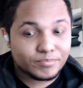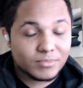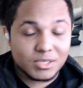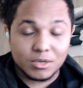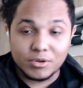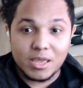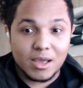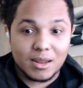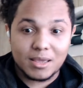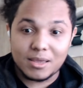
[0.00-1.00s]
So yeah,
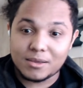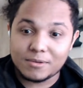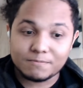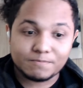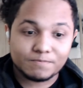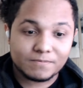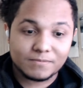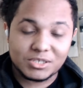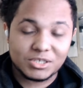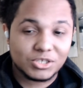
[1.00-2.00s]
like
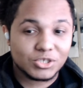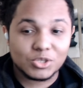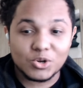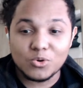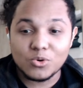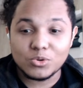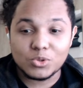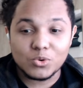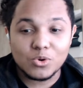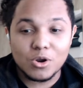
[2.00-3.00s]
she just
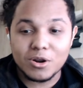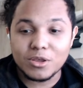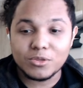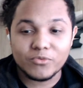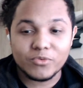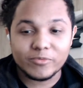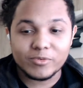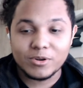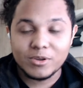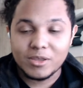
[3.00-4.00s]
threw Karna in the river.